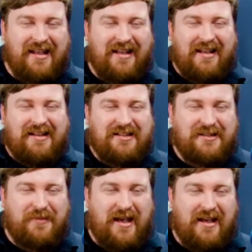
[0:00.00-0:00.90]

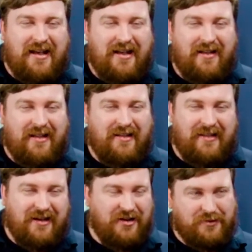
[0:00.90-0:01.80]
I
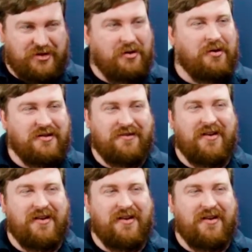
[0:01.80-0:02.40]
think they call them shooters in